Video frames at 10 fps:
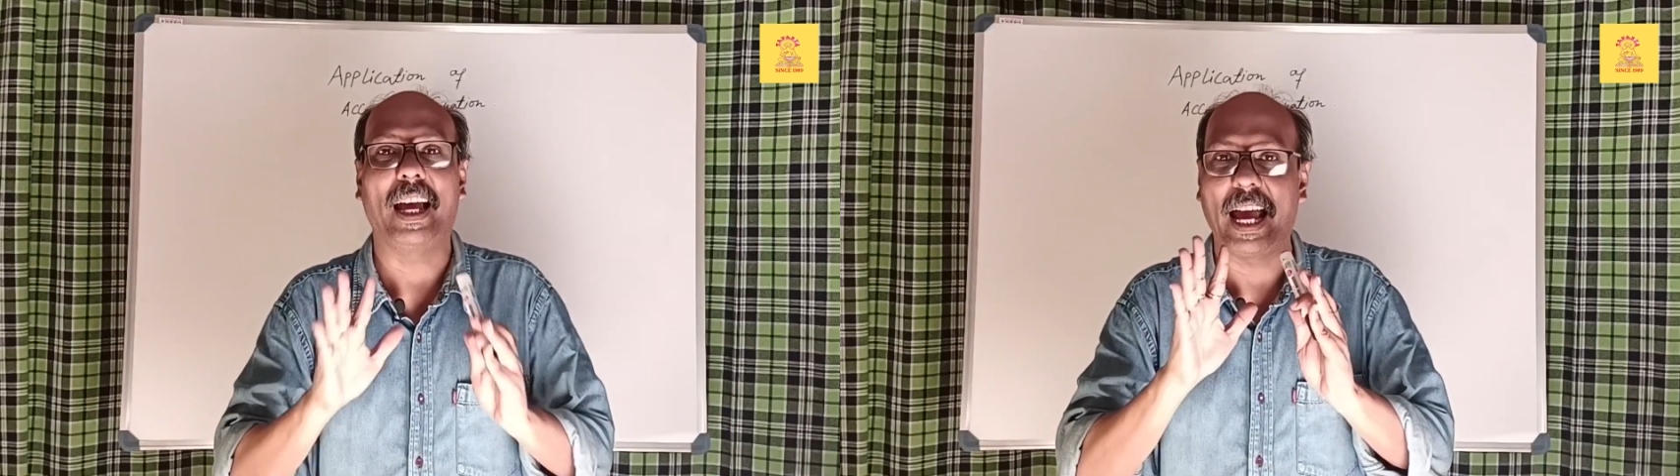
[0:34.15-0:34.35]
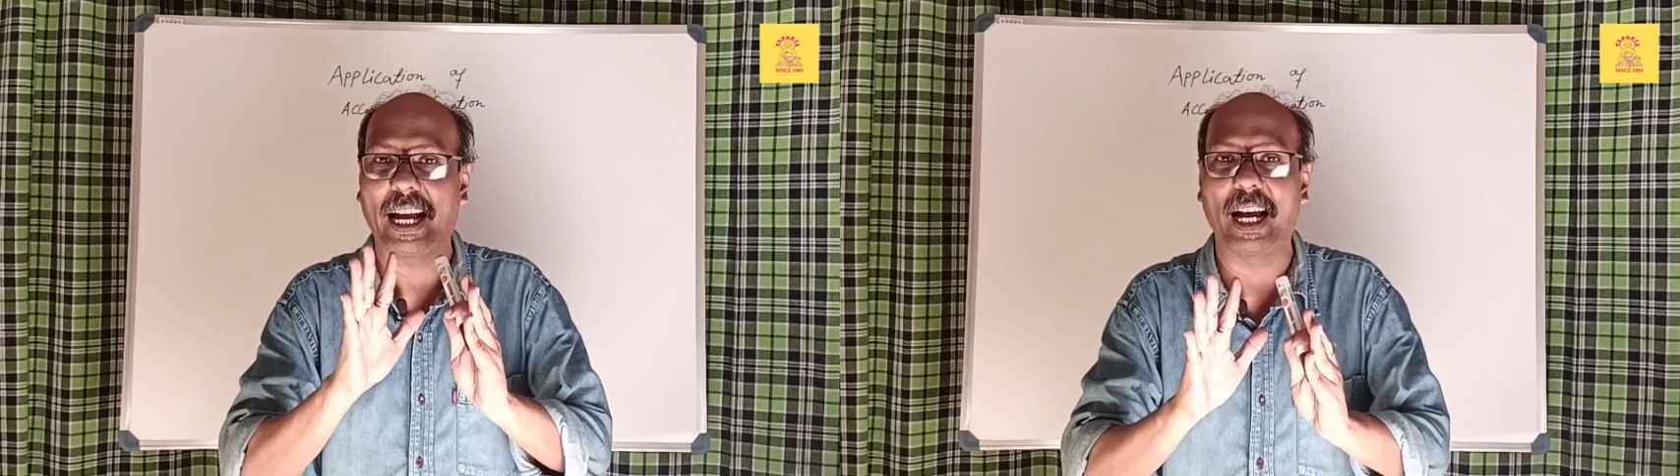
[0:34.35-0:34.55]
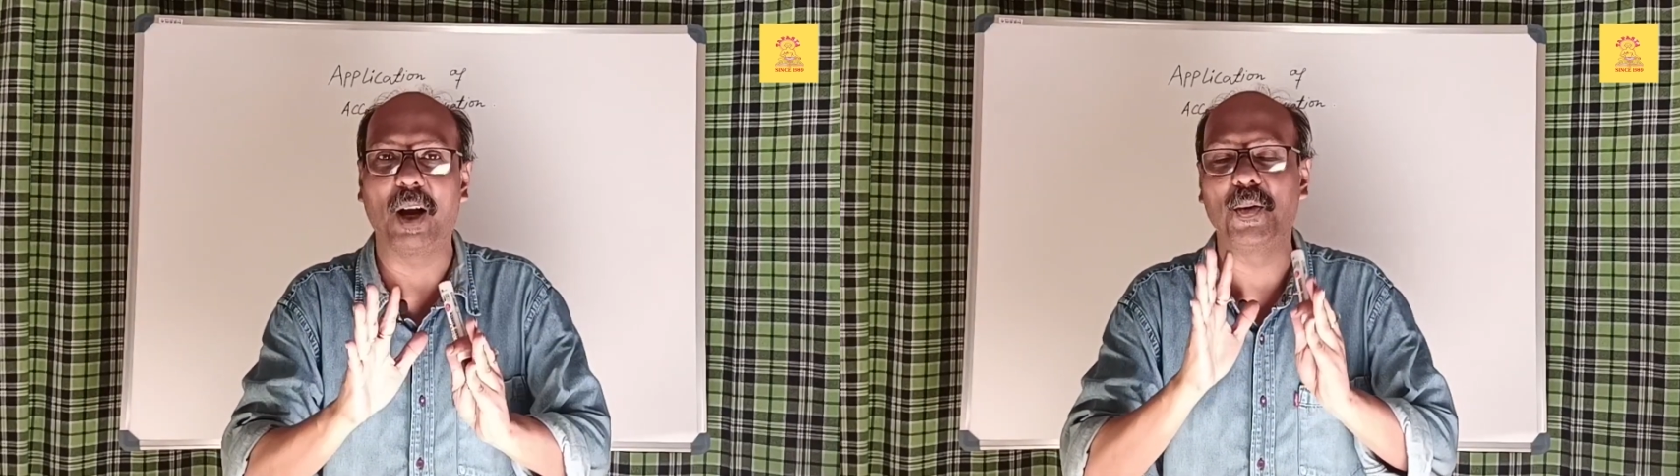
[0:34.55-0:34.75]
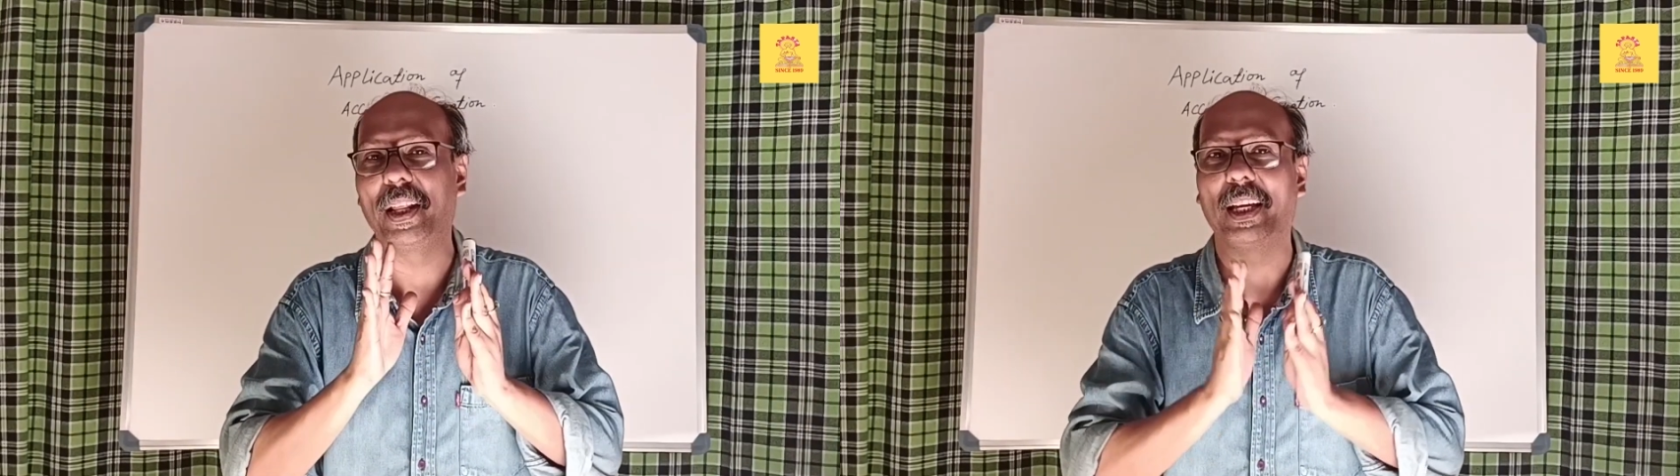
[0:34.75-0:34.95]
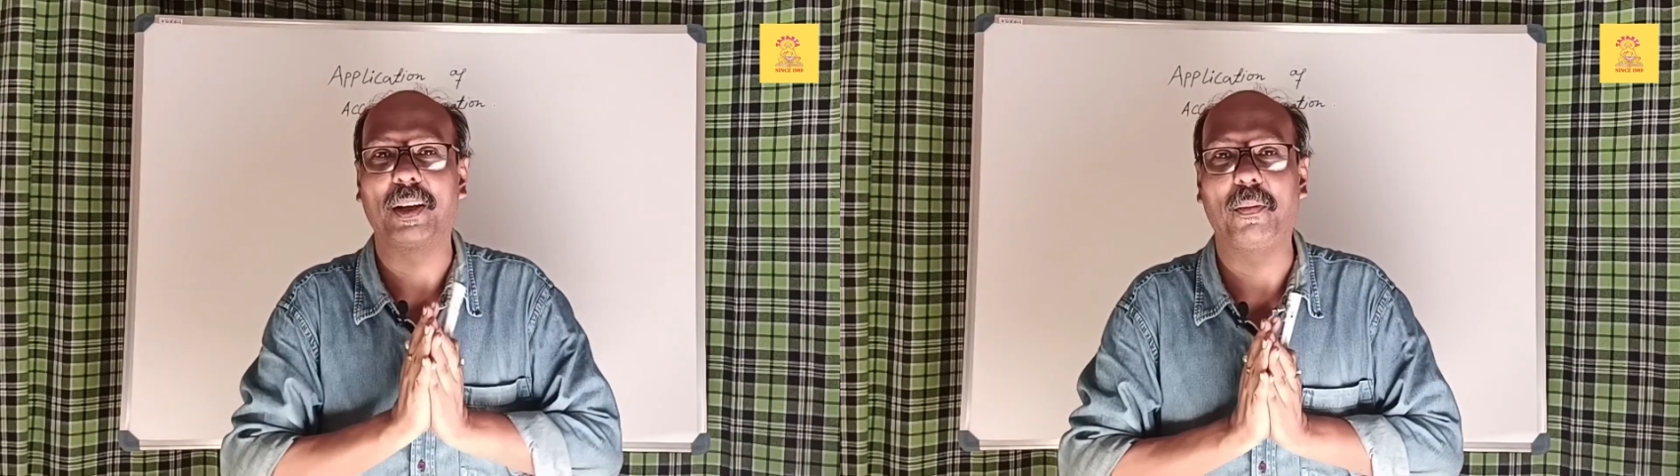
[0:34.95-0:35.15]

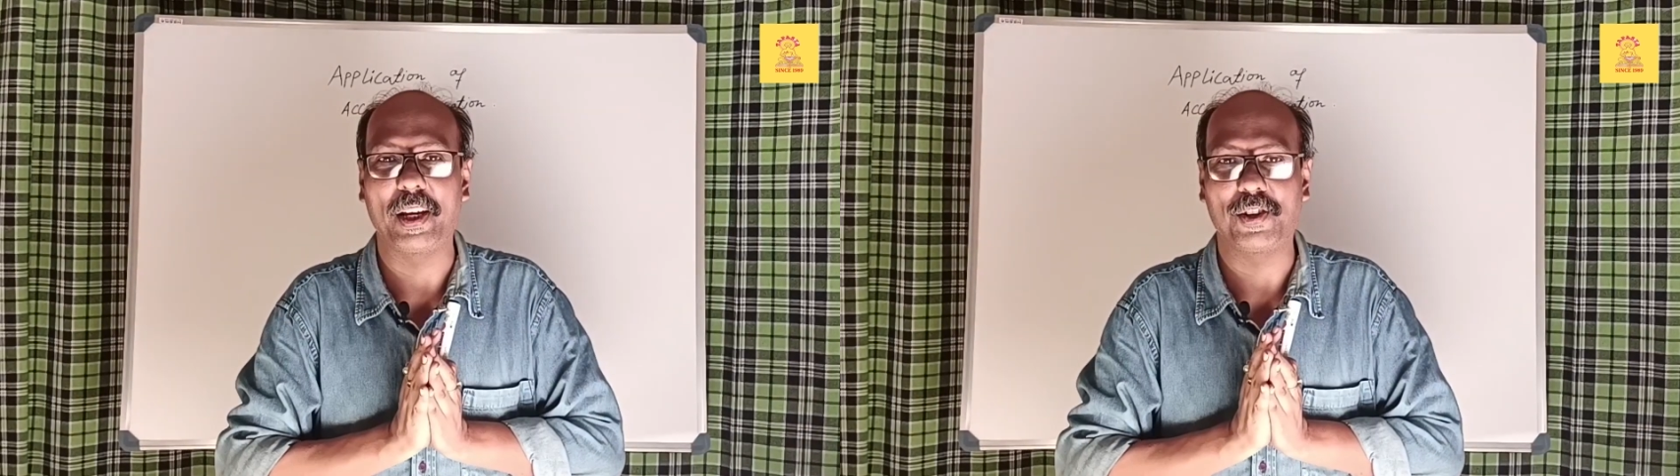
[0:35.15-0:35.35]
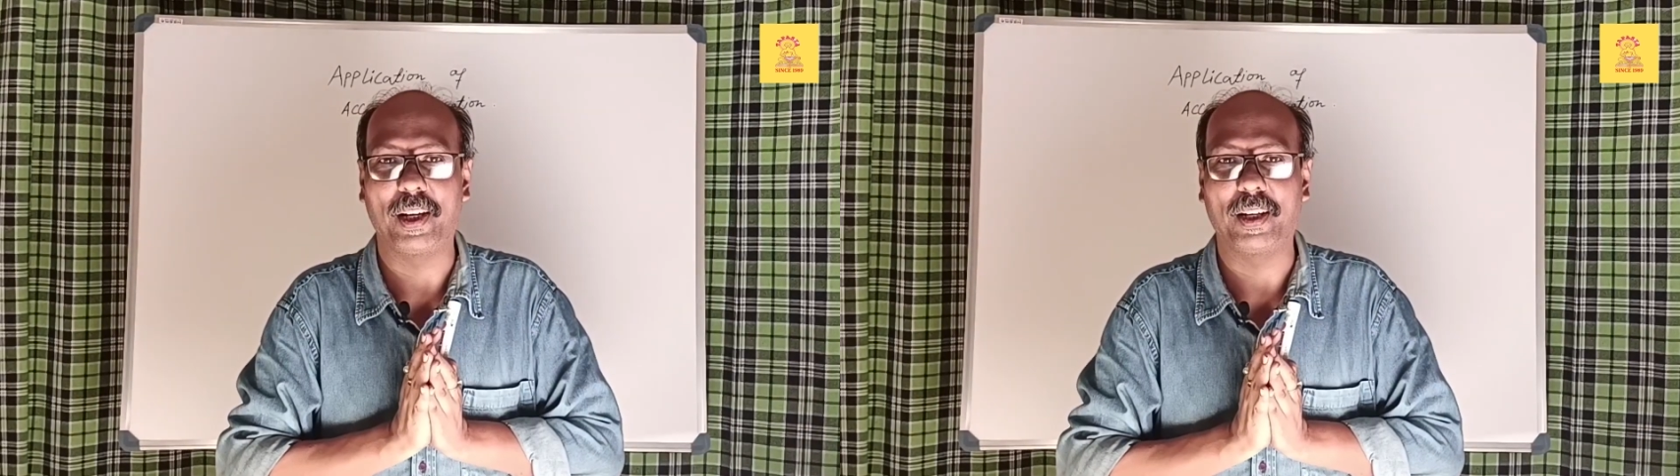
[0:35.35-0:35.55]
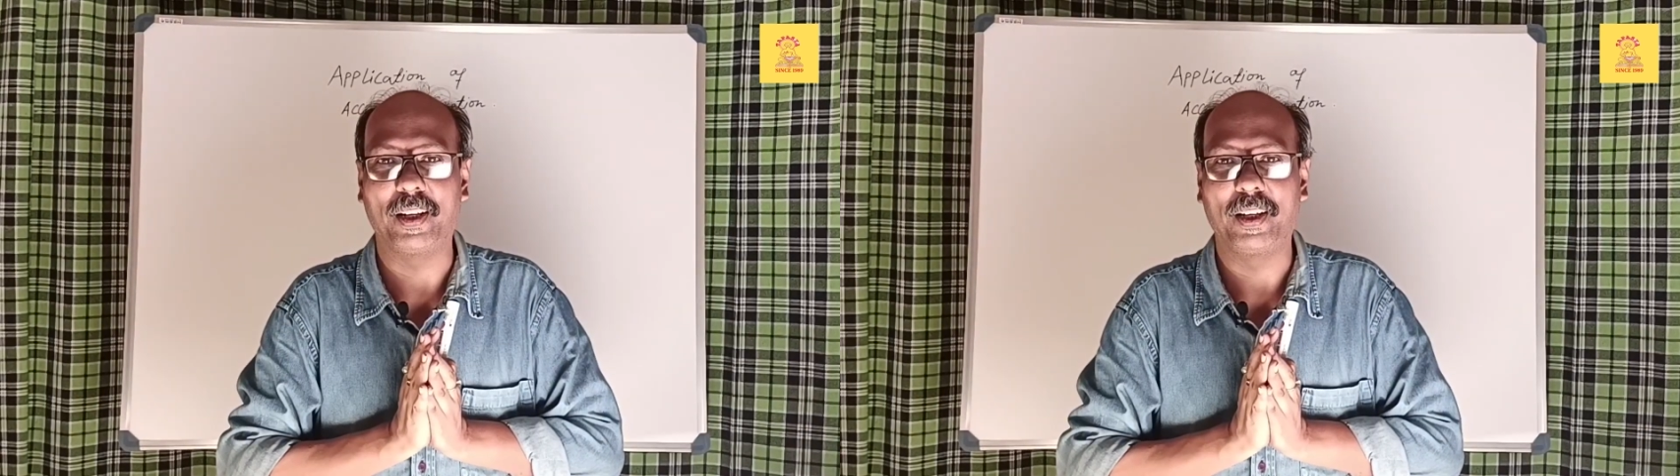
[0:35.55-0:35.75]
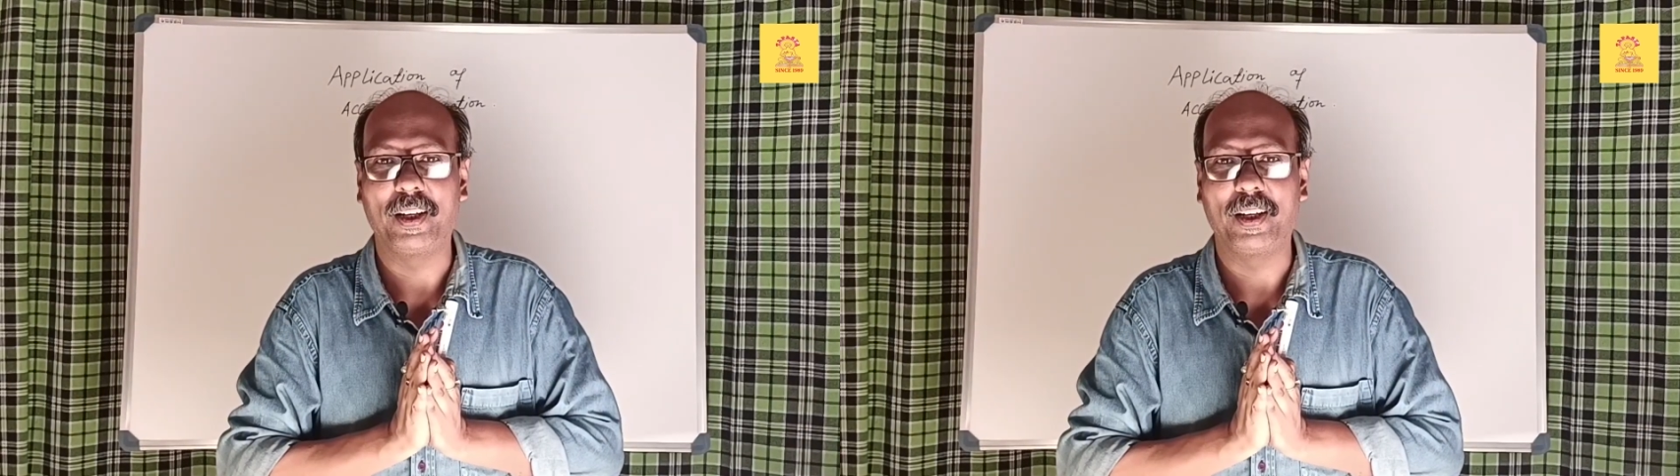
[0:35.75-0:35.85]
accounting equation.